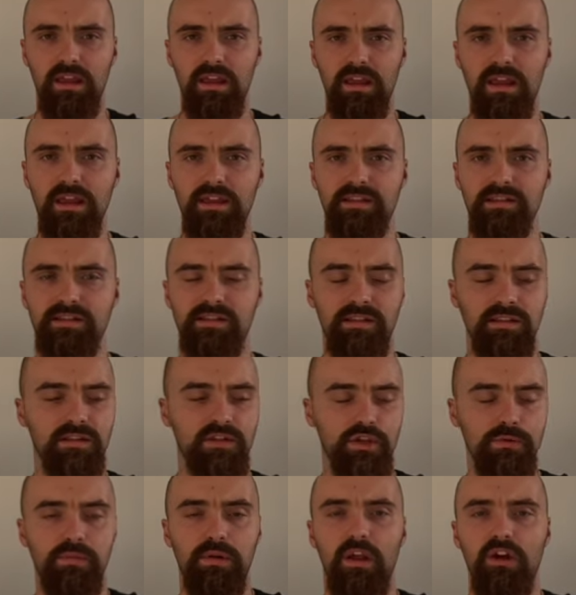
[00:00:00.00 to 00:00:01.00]
is
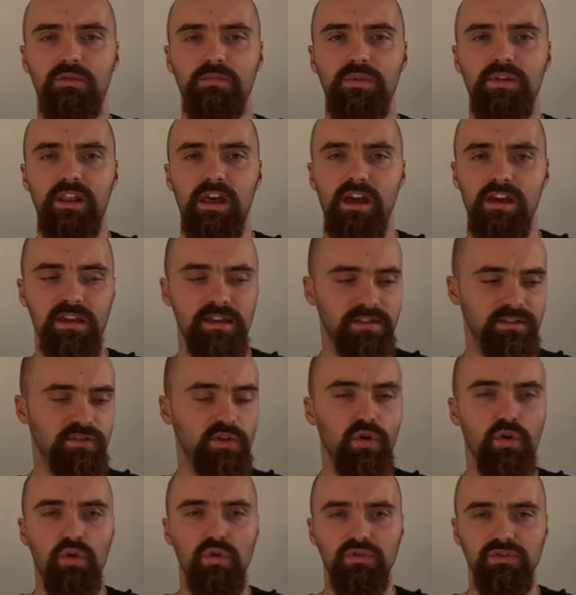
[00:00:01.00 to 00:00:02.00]
diploma day, it's
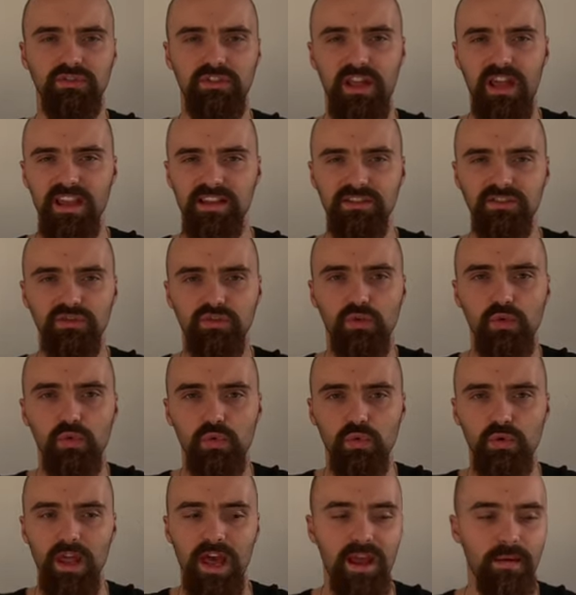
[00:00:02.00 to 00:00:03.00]
course day, it's
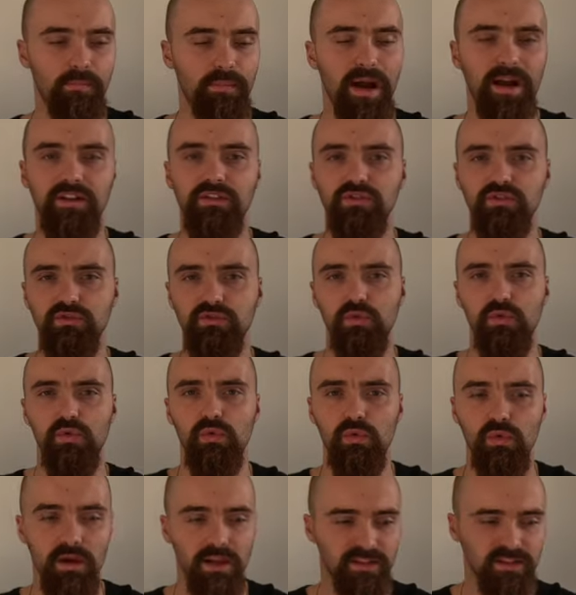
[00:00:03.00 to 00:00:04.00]
school day. I'm back at
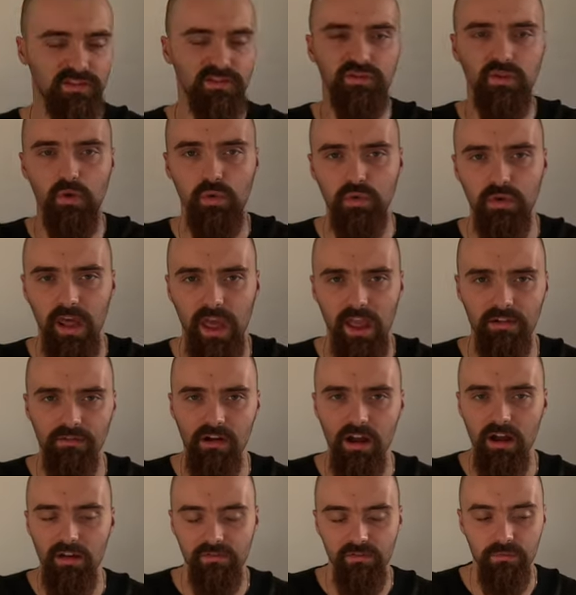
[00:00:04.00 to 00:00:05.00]
school. It's a school day,
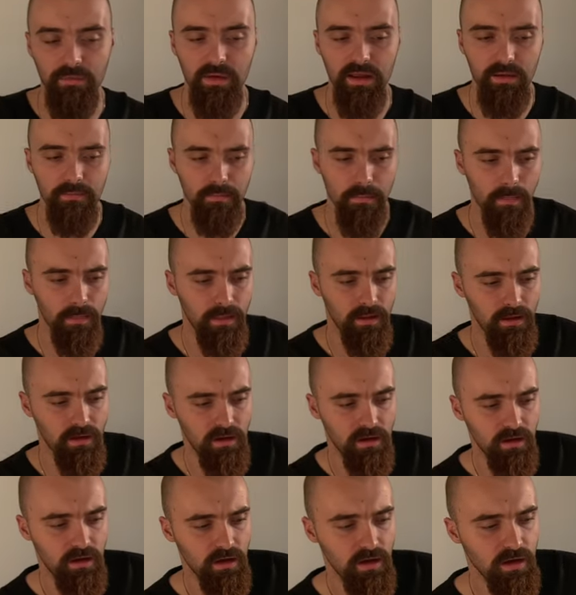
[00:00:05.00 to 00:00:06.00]
right, for me.
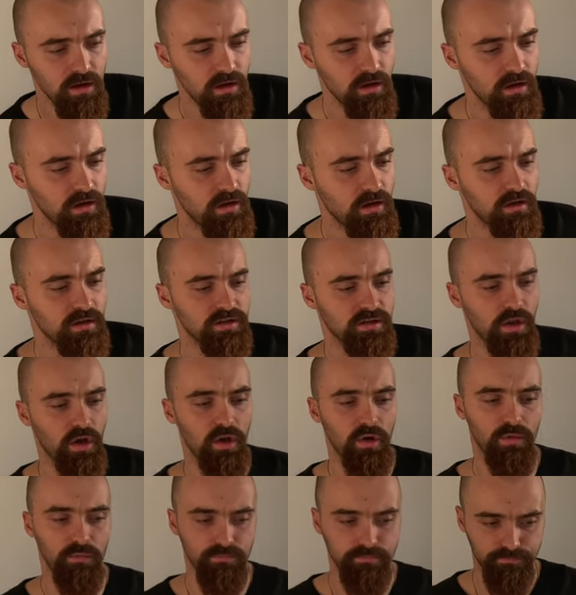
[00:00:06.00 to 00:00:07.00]

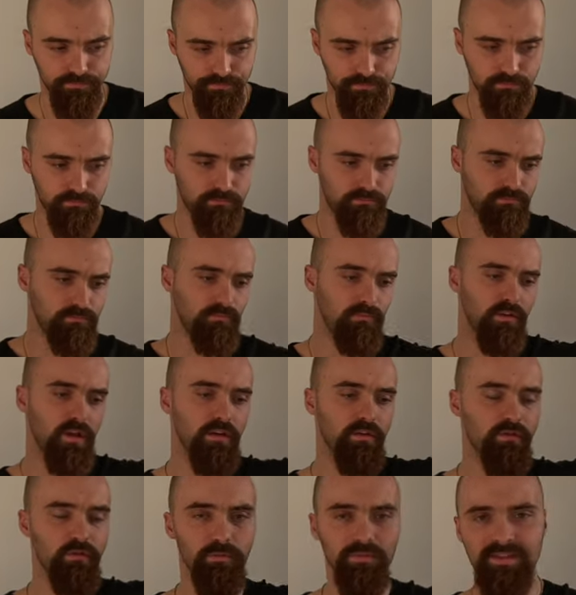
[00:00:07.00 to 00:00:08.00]
So
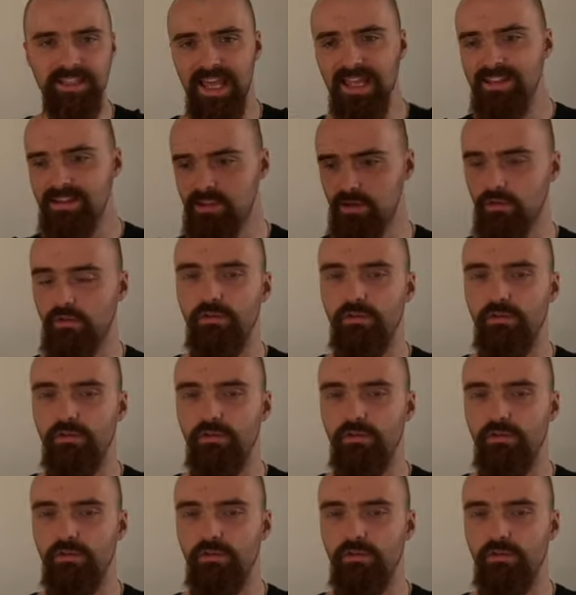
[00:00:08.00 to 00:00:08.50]
from 10 till